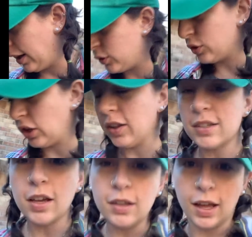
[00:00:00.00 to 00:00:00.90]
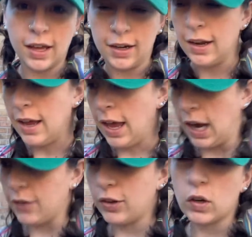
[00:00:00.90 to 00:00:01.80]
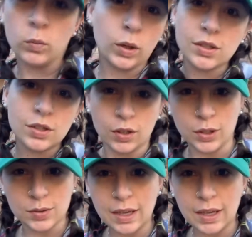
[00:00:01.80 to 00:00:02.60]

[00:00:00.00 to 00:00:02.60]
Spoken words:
I just saw this online and I figured, what's to lose?